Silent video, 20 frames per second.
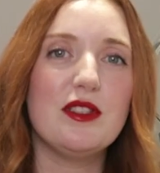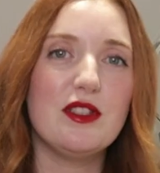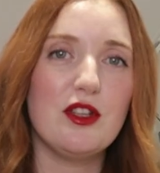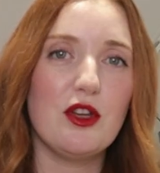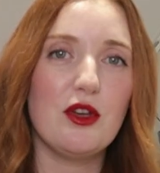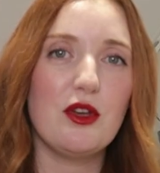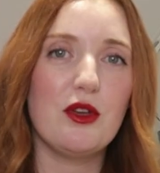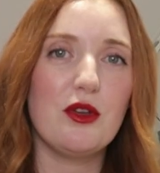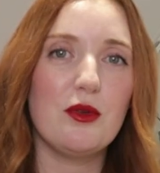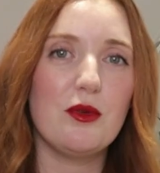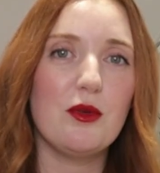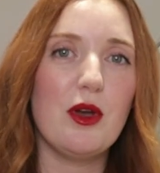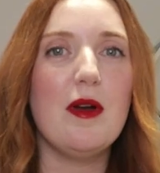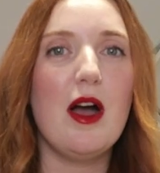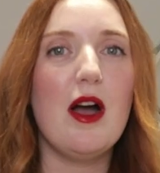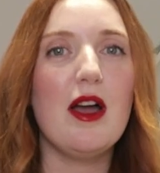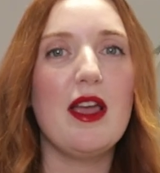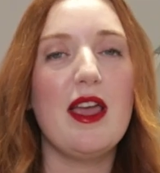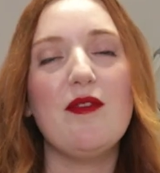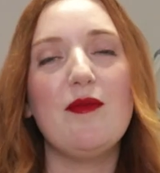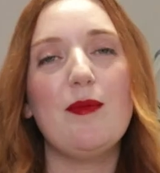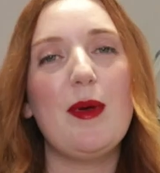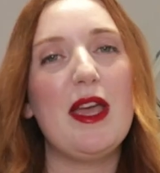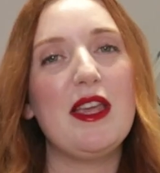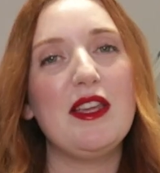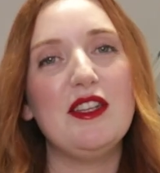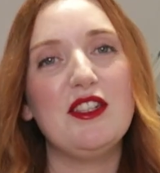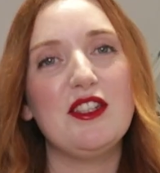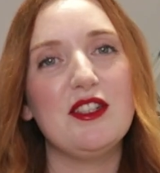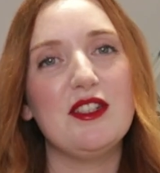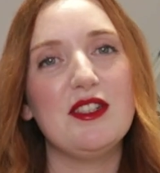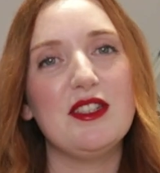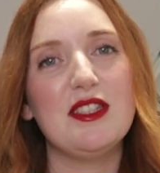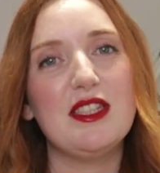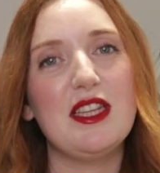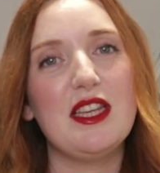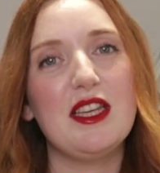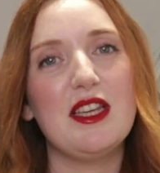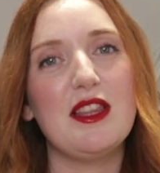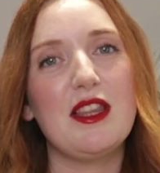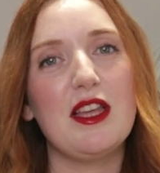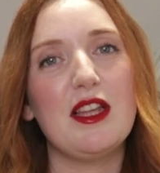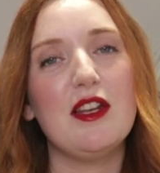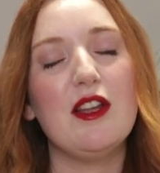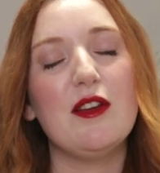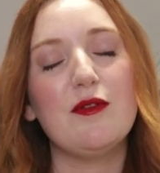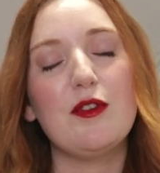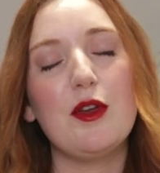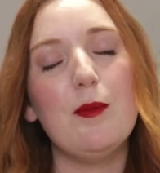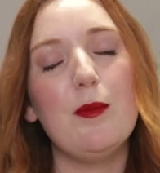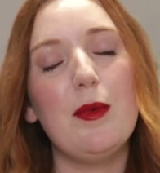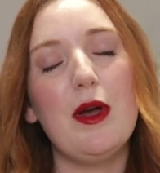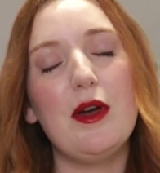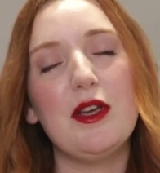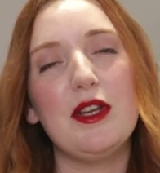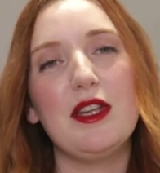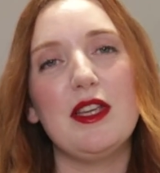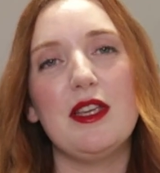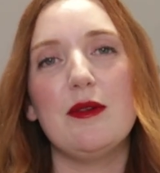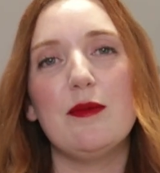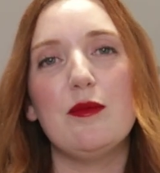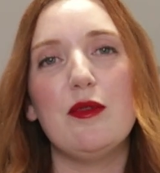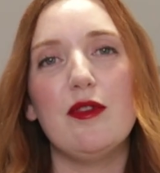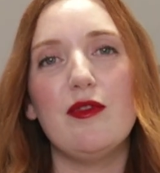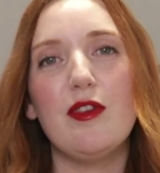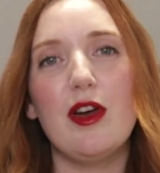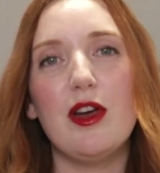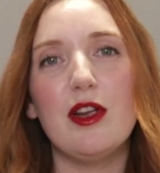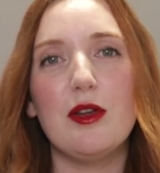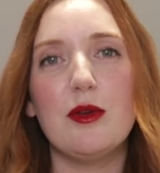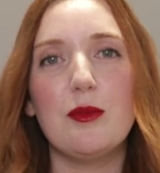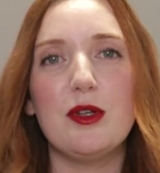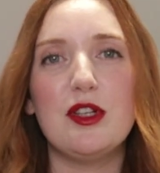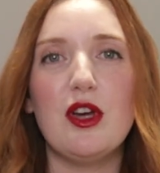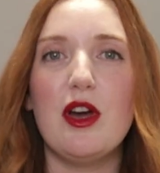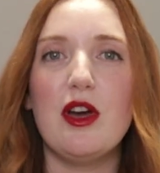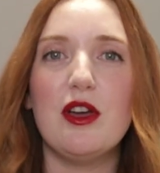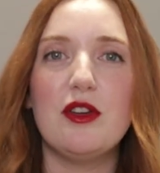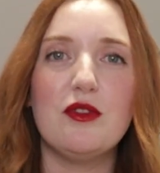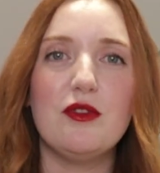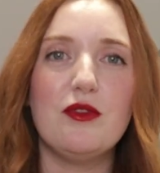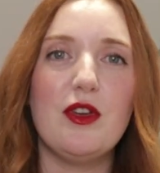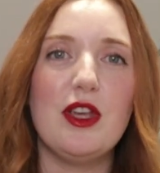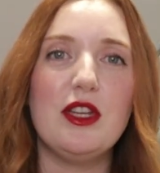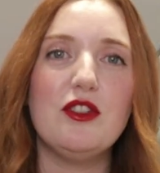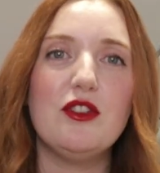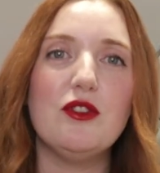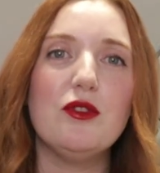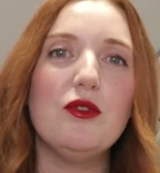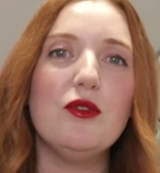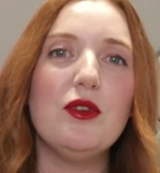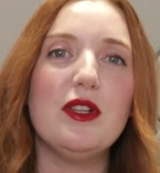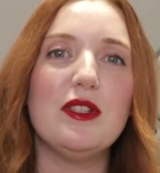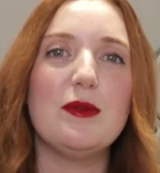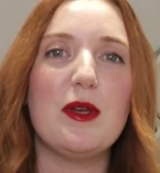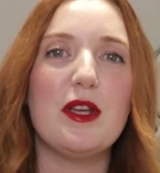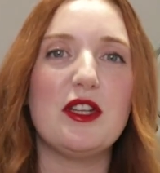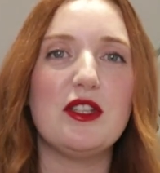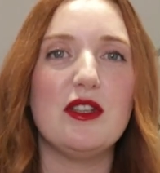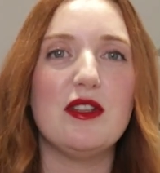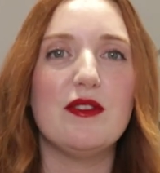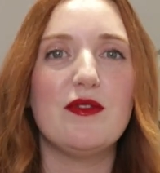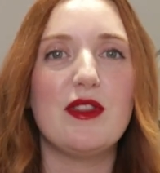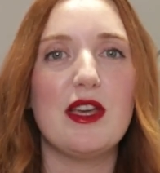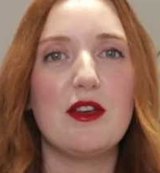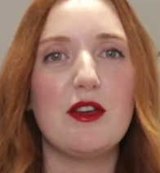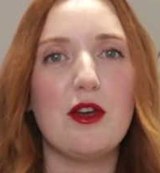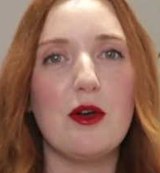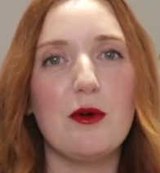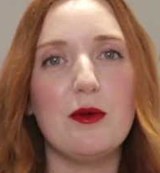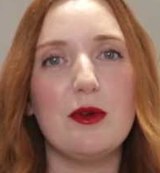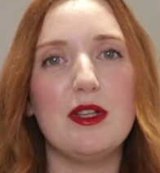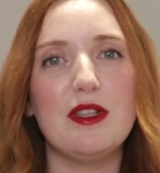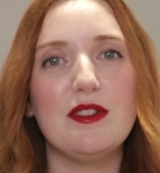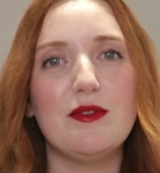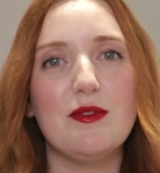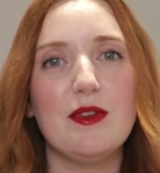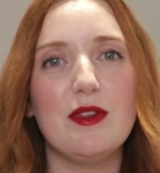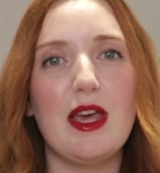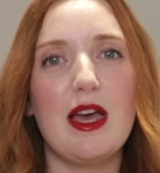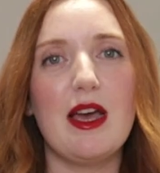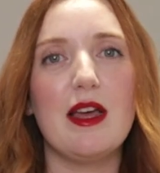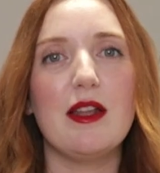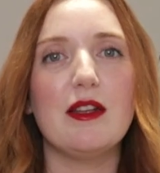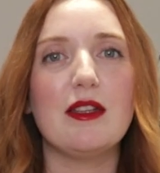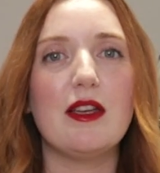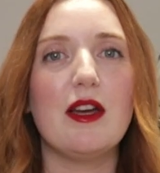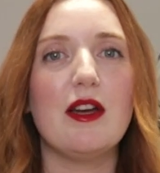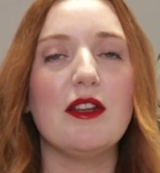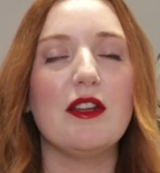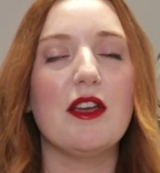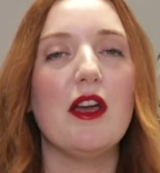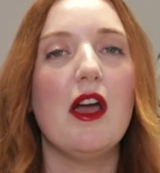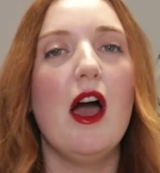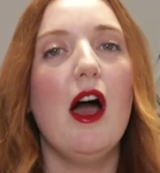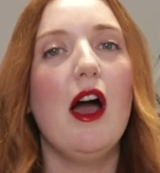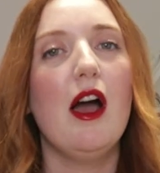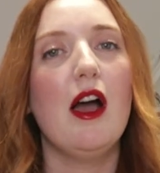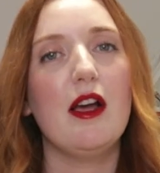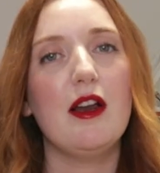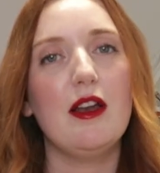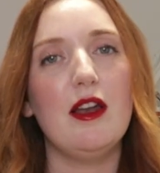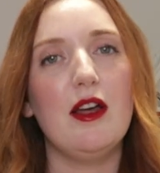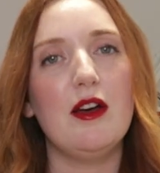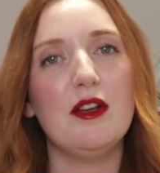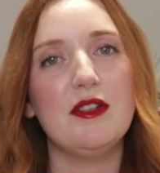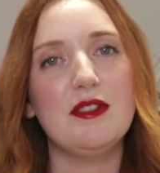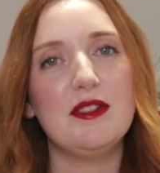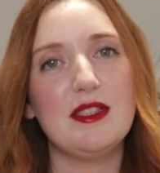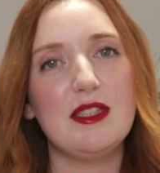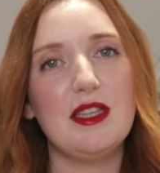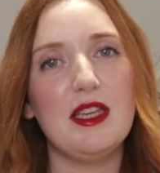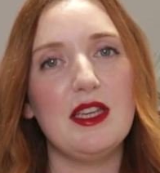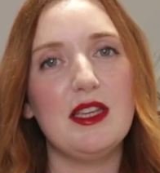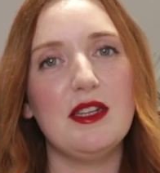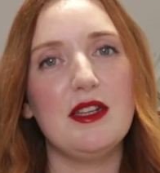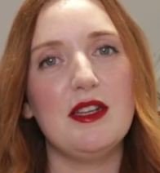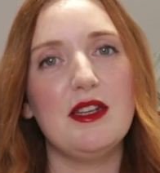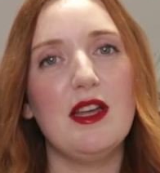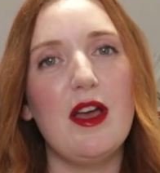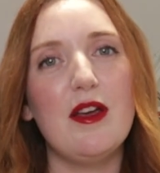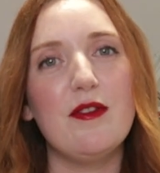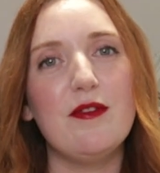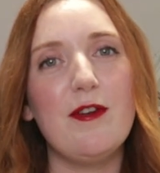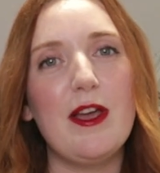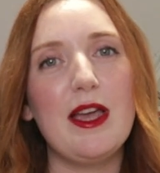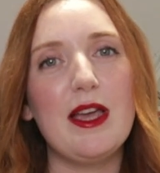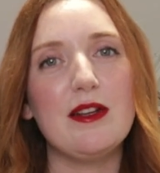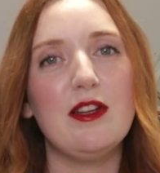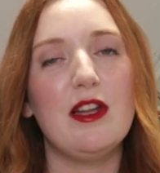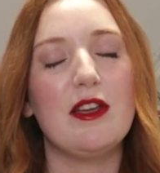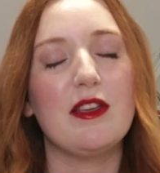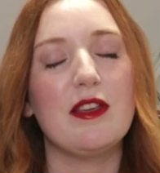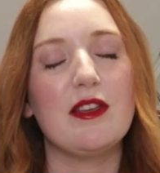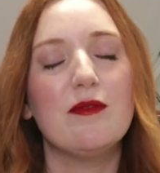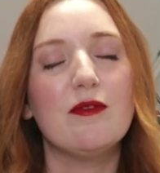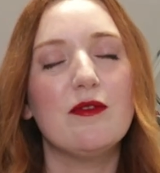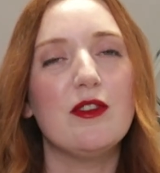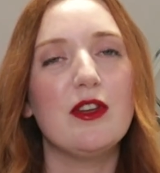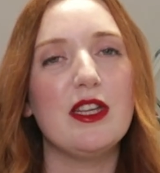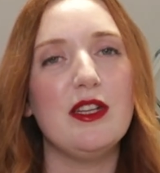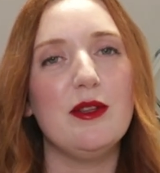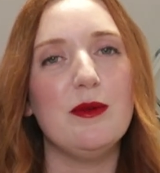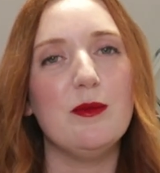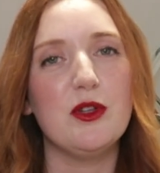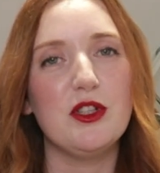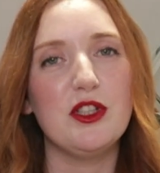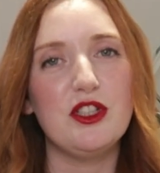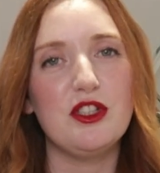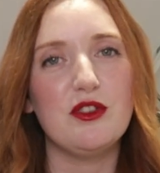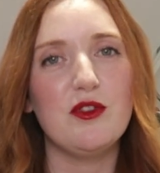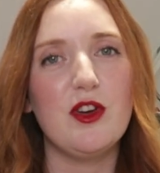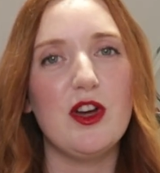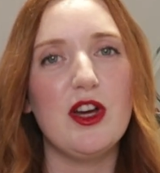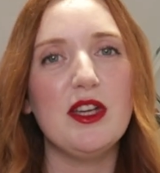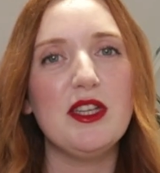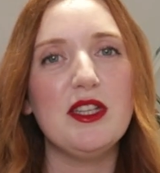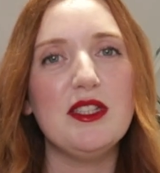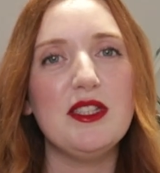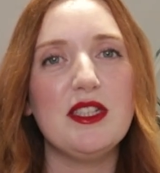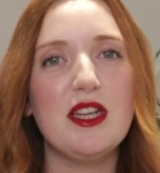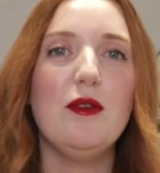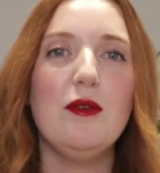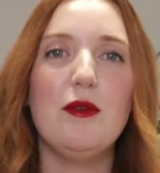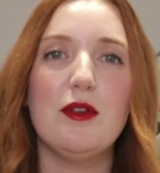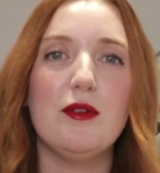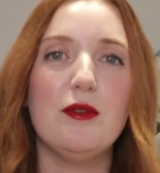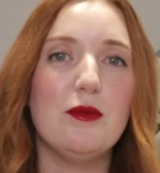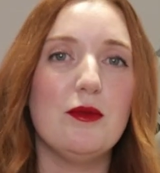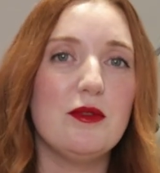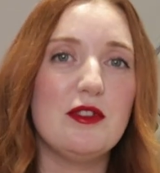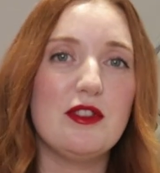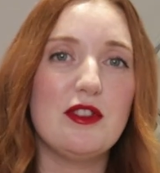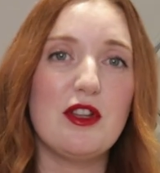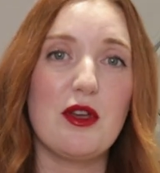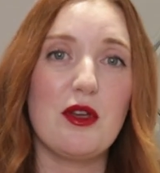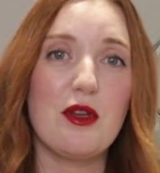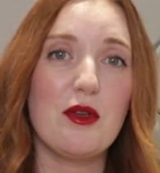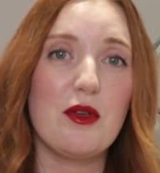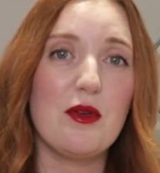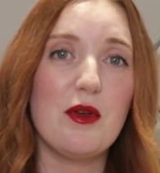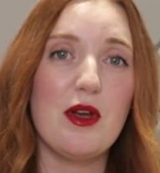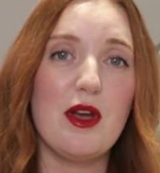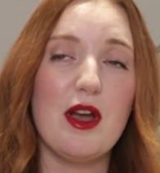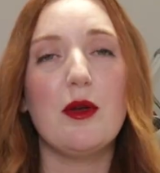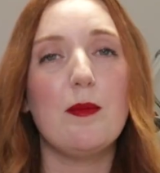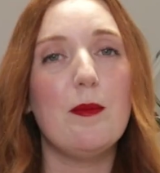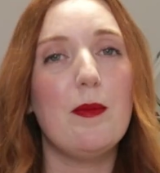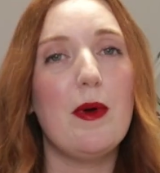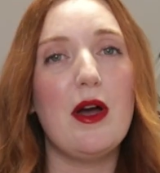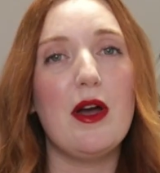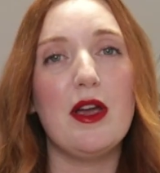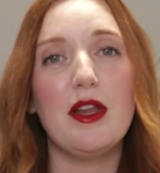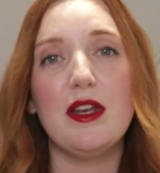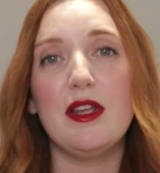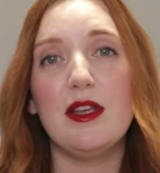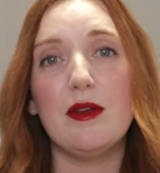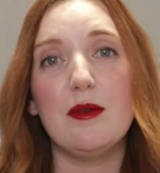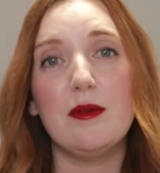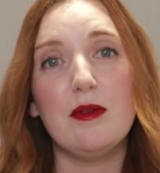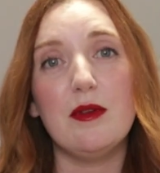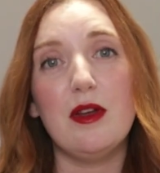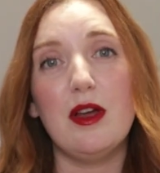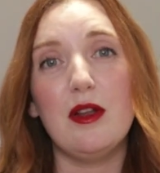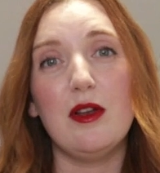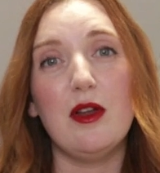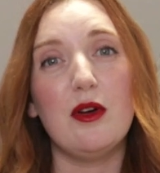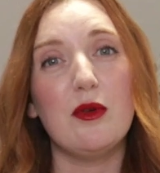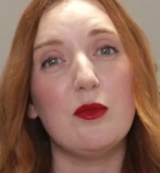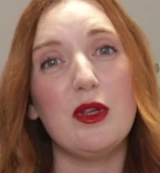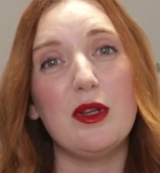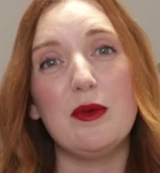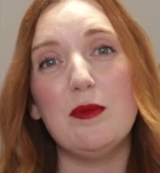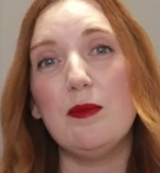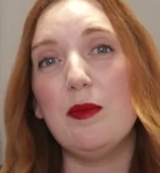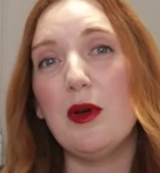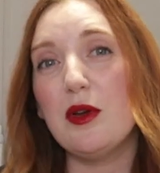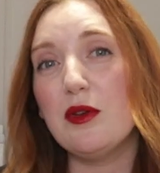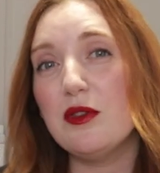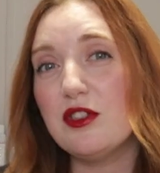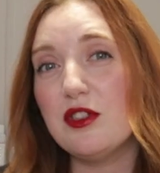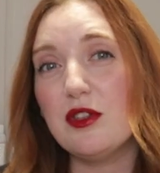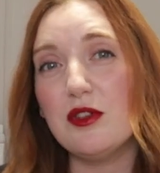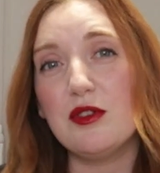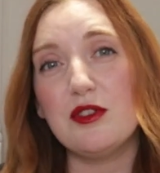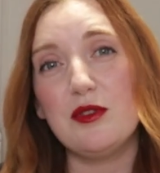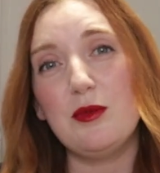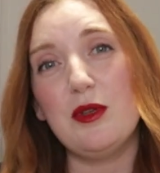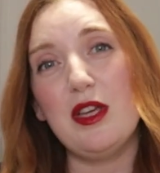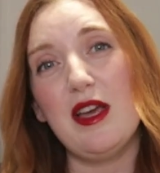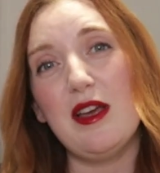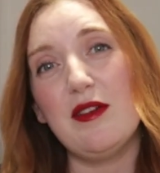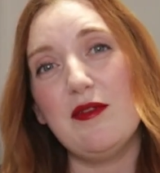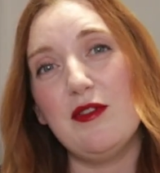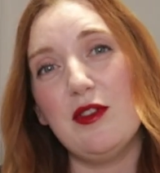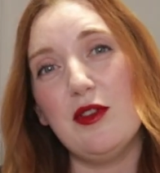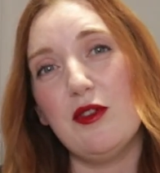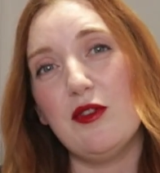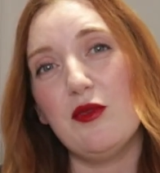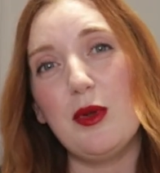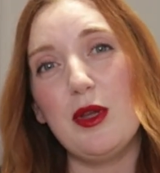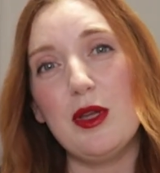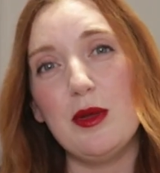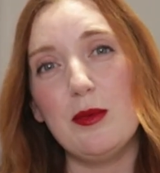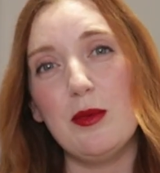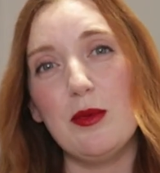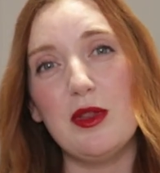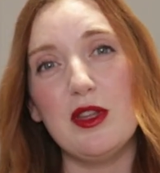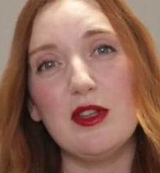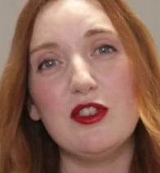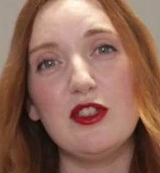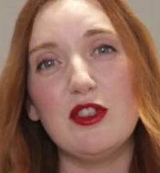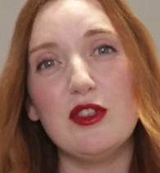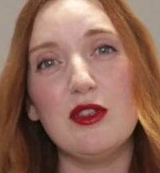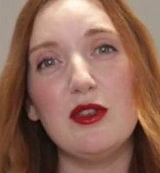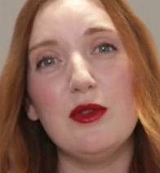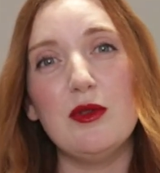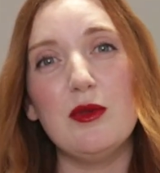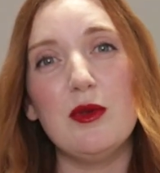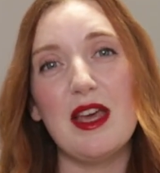So I have patients here that love combining Profhilo with hydrofacial, especially if their goal is for that kind of glass skin effect, like really moisturized. You can also combine it a lot with Botox. We have a lot of people that do.